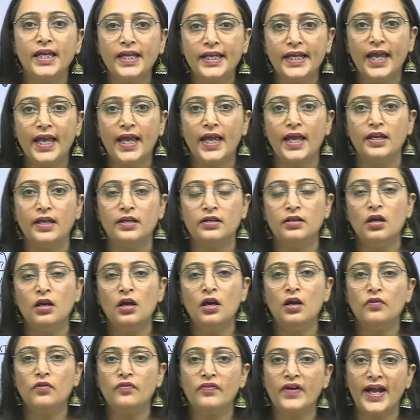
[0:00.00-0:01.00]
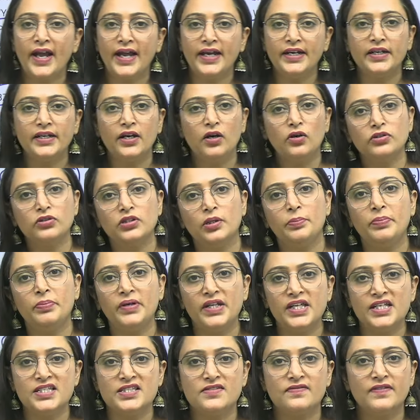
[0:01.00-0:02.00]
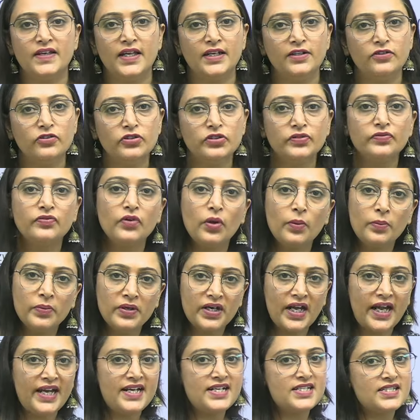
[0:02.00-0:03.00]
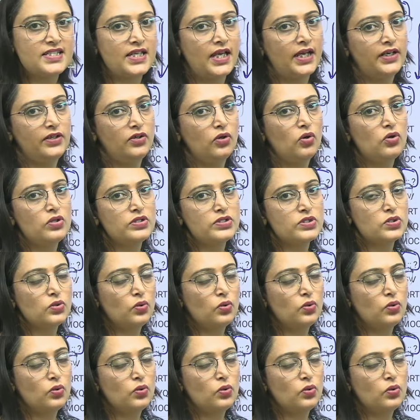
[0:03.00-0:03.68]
can find out the place values from right side also.